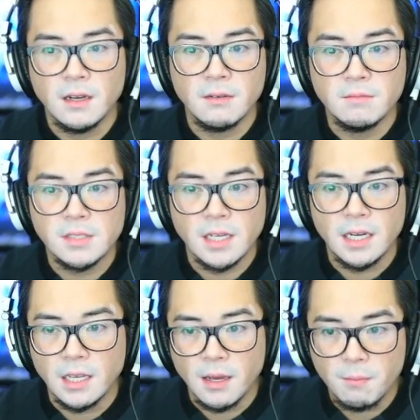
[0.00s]

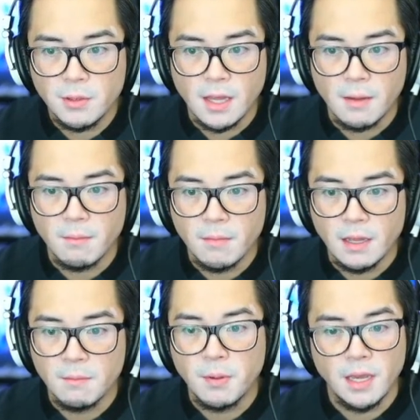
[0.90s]
signing up with them
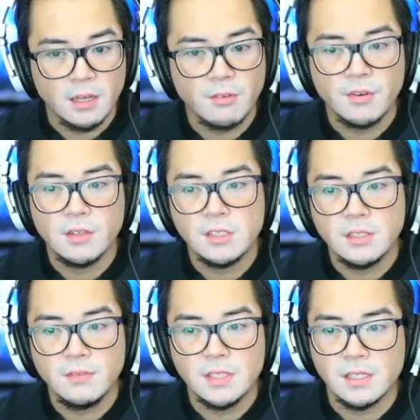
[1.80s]
and paying for their
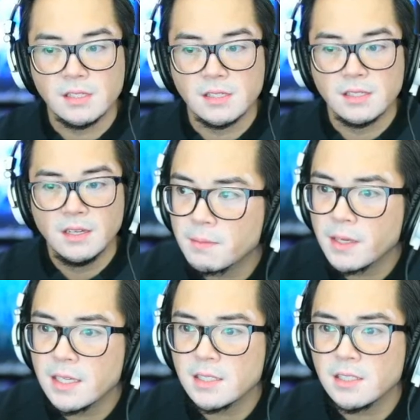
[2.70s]
services.
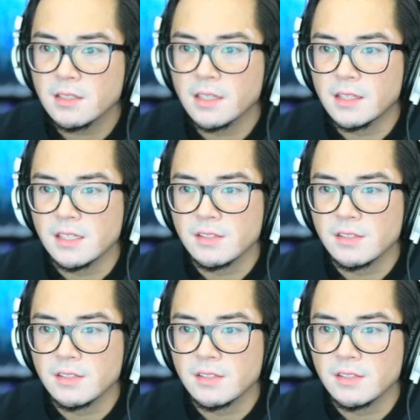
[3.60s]
Guys, let's look at these